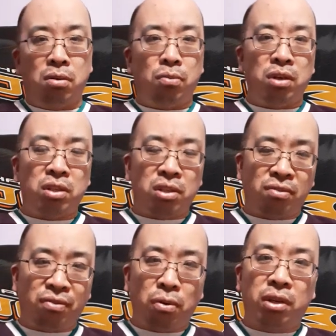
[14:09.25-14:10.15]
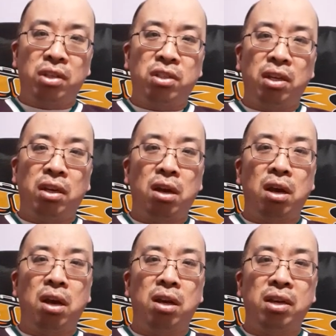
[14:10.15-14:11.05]
was focusing
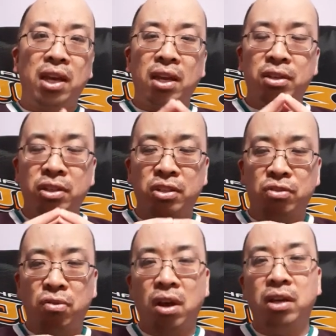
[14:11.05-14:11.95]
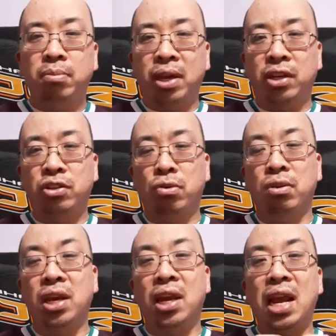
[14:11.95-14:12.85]
on and just trying to make sure
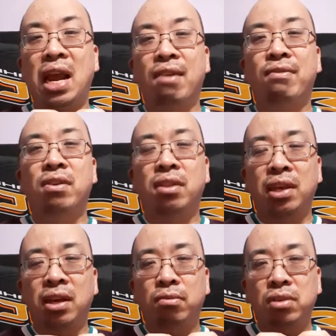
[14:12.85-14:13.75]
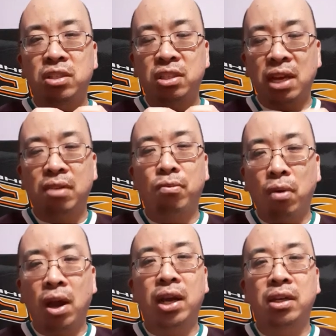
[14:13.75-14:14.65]
that everything was set
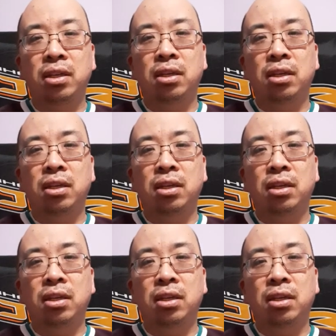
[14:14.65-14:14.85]
right,